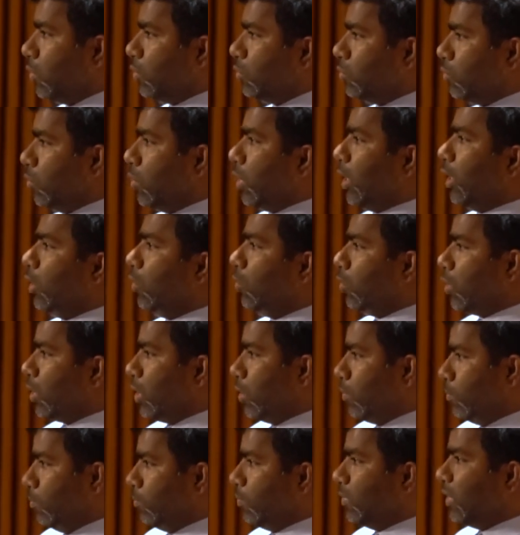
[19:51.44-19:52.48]
So I look
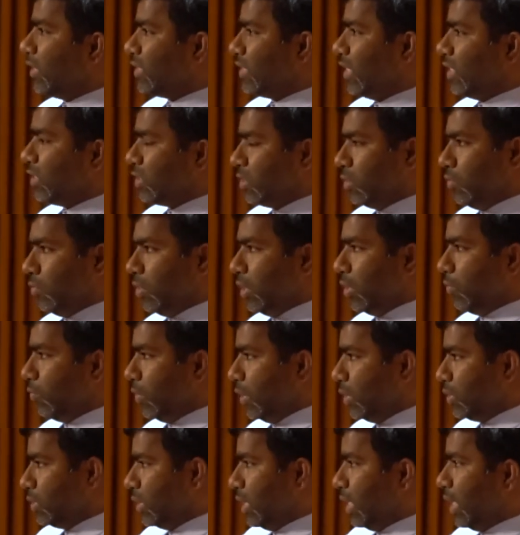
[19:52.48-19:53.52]
up the sensitivity.
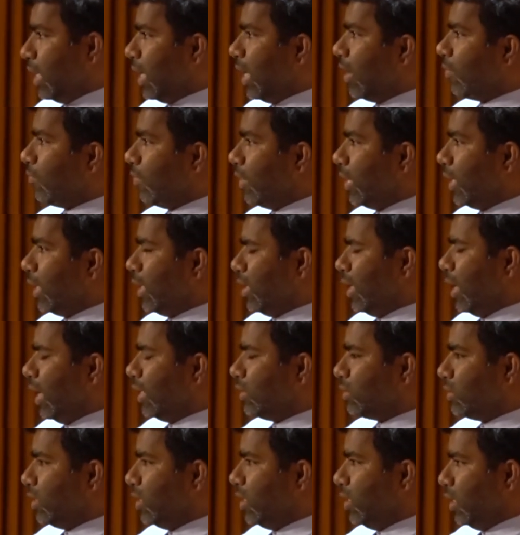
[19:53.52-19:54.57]
Once I have a
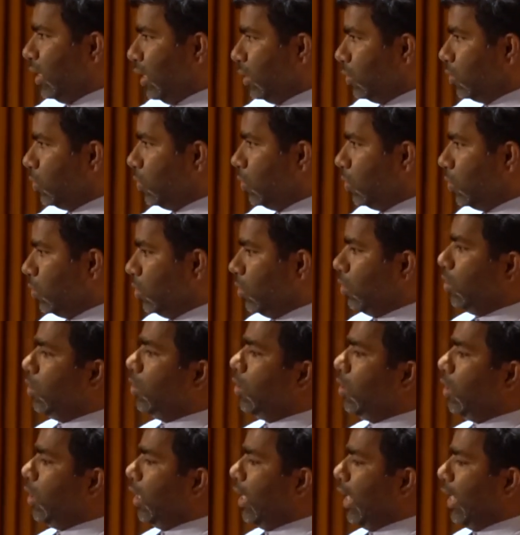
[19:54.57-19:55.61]
ICD-9 code,
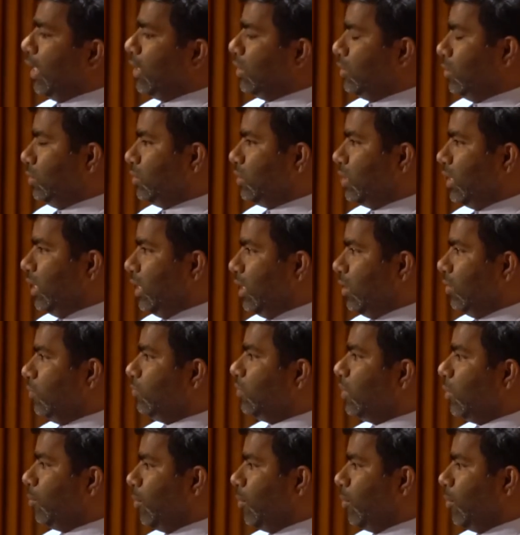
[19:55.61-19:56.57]
I see if the